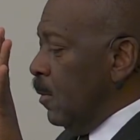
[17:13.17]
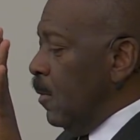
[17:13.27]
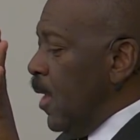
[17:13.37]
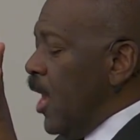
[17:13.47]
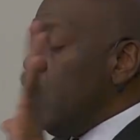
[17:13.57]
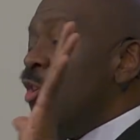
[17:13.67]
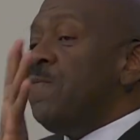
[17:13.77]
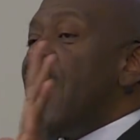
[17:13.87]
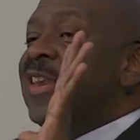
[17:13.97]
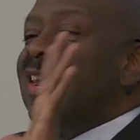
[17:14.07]
And you'll
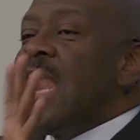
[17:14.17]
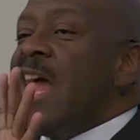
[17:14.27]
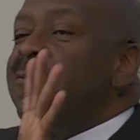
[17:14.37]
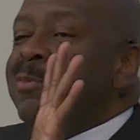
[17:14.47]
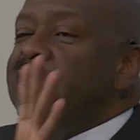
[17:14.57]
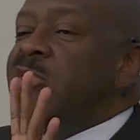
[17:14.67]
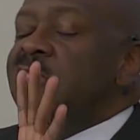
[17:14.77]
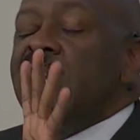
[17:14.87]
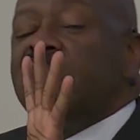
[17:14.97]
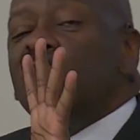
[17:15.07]
find a lot of preachers
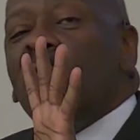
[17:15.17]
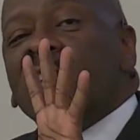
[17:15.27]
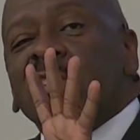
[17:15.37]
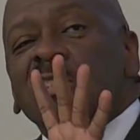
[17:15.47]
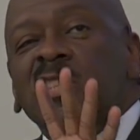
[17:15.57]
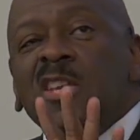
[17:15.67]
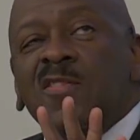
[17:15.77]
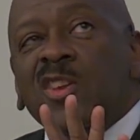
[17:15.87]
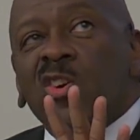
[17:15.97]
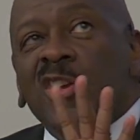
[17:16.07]
that you watch on T
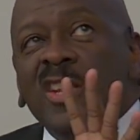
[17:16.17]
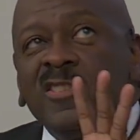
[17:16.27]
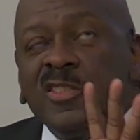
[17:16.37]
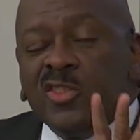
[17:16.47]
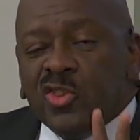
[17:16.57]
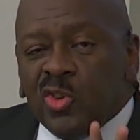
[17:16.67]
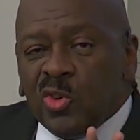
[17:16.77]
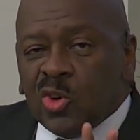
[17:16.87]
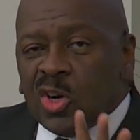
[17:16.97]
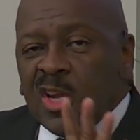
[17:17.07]
V or listen to,
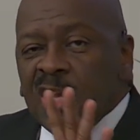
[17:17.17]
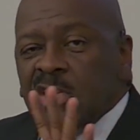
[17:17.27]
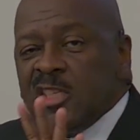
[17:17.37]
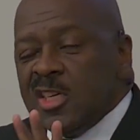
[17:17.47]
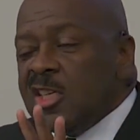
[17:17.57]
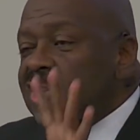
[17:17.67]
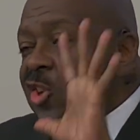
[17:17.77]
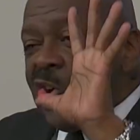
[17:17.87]
or you know, don't